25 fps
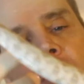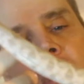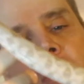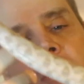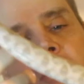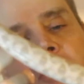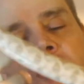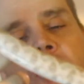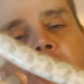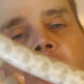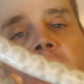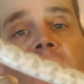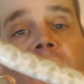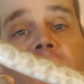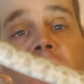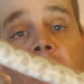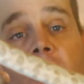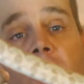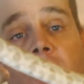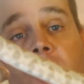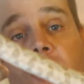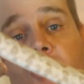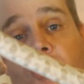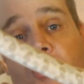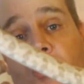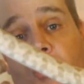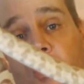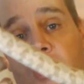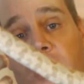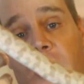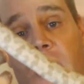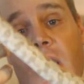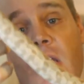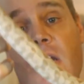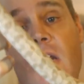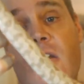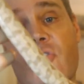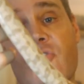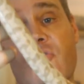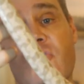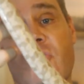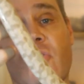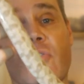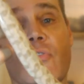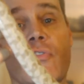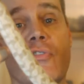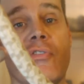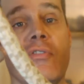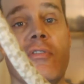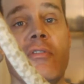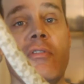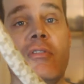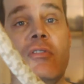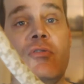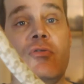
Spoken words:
maybe 27 or 28 inches.